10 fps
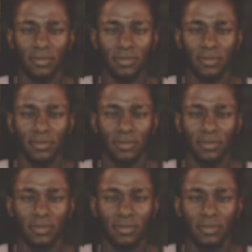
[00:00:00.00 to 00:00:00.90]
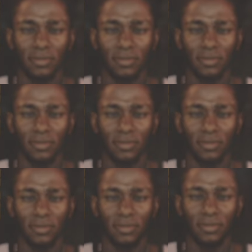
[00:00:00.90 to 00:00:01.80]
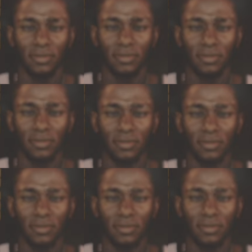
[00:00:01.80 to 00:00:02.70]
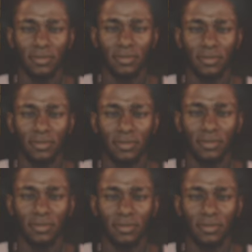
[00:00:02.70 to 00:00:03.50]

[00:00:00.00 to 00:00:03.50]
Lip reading: The person shown says nothing.